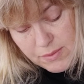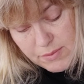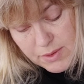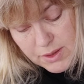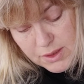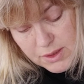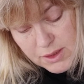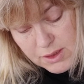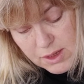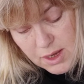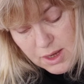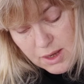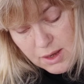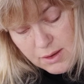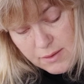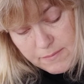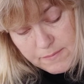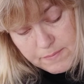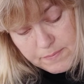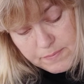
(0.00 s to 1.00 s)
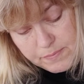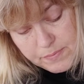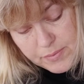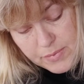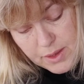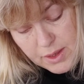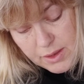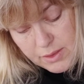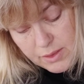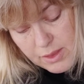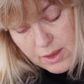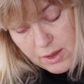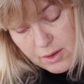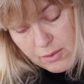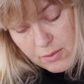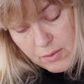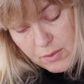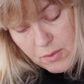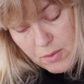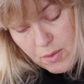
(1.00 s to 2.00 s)
image,
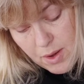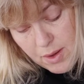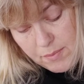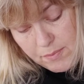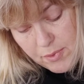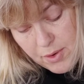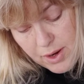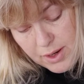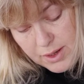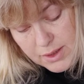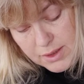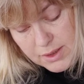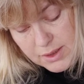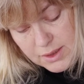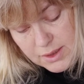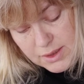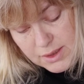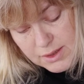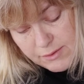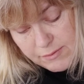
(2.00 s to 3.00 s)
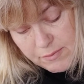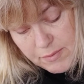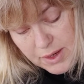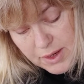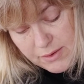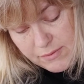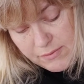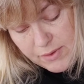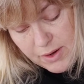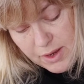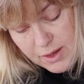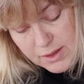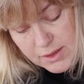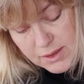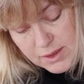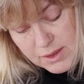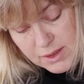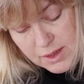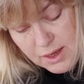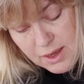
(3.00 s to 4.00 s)
though quite bright, as if made of
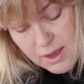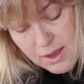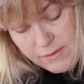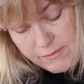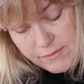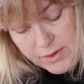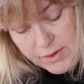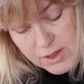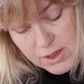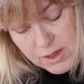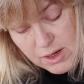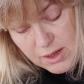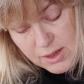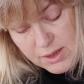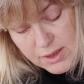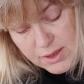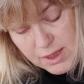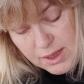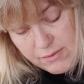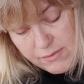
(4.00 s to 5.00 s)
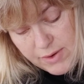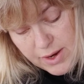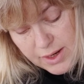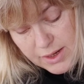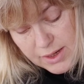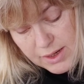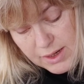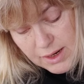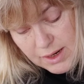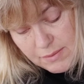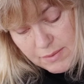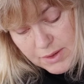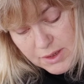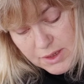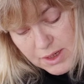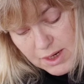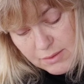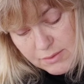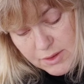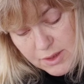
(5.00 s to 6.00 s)
light. Visualizing a radiant
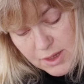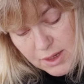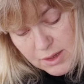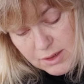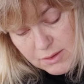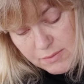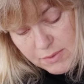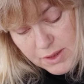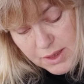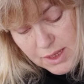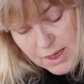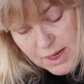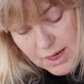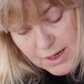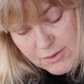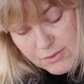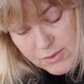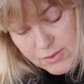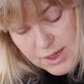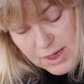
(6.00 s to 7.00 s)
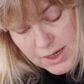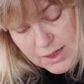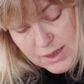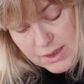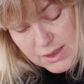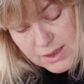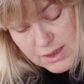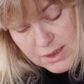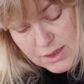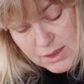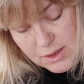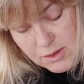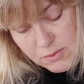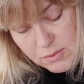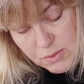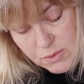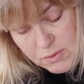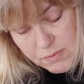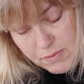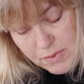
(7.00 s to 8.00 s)
image helps to undermine the natural tendency
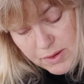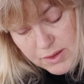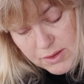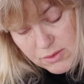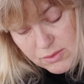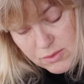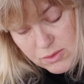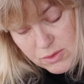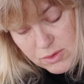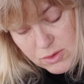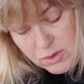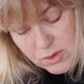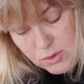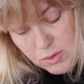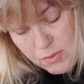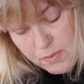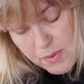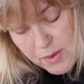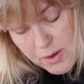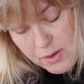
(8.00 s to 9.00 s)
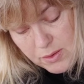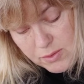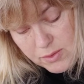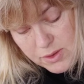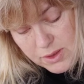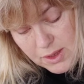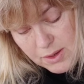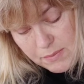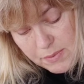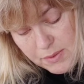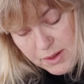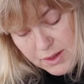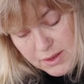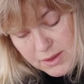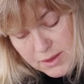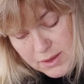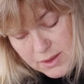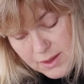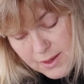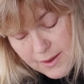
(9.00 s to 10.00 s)
toward mental torpor or
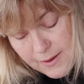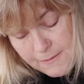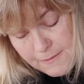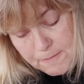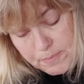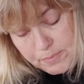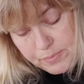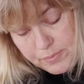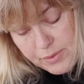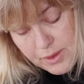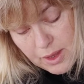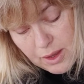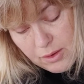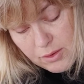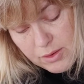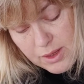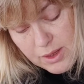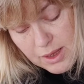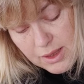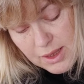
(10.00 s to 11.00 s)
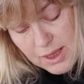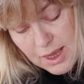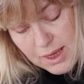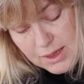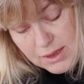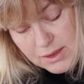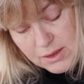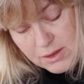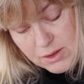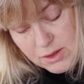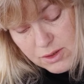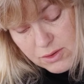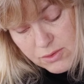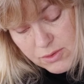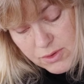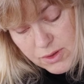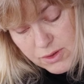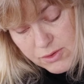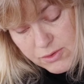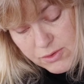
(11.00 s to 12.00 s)
sleepiness. On the other hand, you should
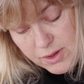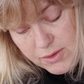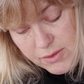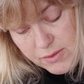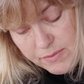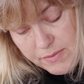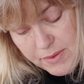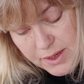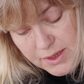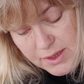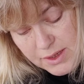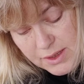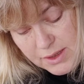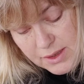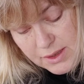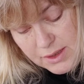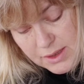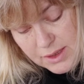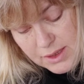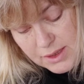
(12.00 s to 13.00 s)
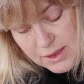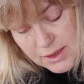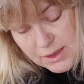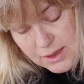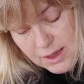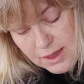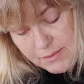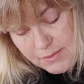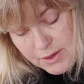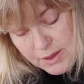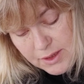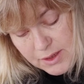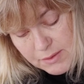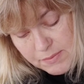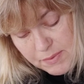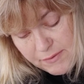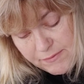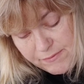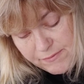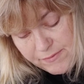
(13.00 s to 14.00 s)
also try to imagine this image as being